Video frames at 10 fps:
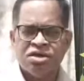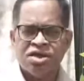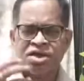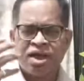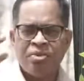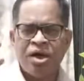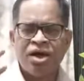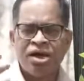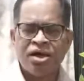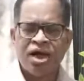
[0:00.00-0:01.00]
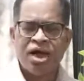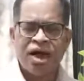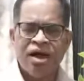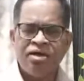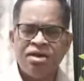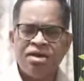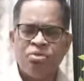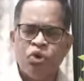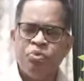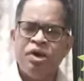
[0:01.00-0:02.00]
this camera data and the
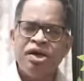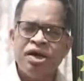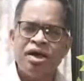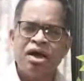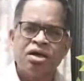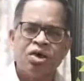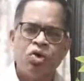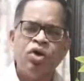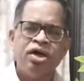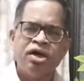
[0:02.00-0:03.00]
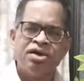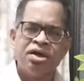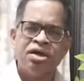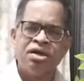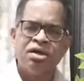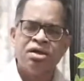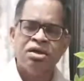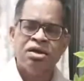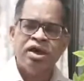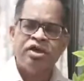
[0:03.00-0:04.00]
movement data are coordinated.
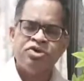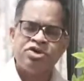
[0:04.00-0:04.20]
It